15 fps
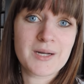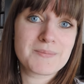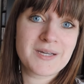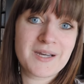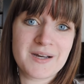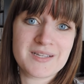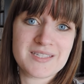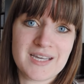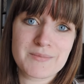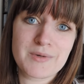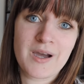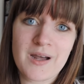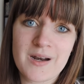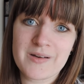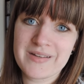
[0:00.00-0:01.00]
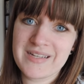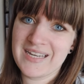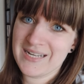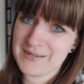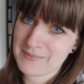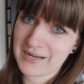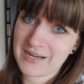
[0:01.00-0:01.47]
Not because I'm coloring
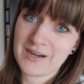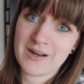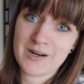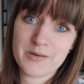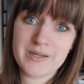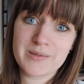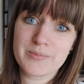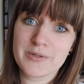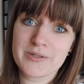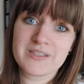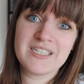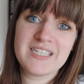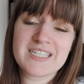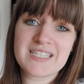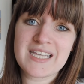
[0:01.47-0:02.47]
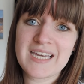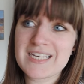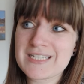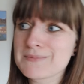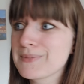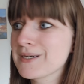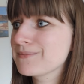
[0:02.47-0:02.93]
in my coloring book these
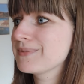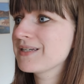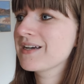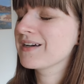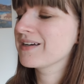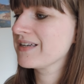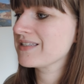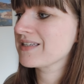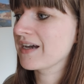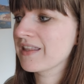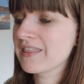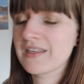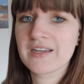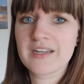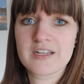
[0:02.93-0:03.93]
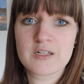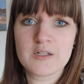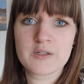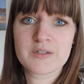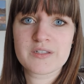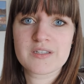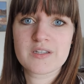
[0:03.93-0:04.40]
days, but because I think it
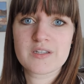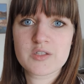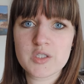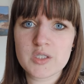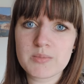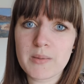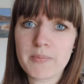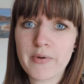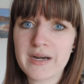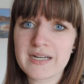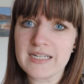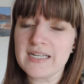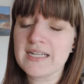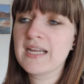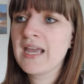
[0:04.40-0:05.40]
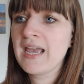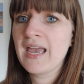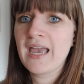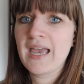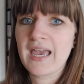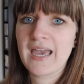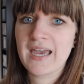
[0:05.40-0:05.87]
looks super pretty.
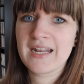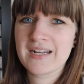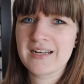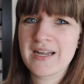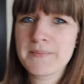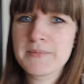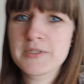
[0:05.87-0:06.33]
And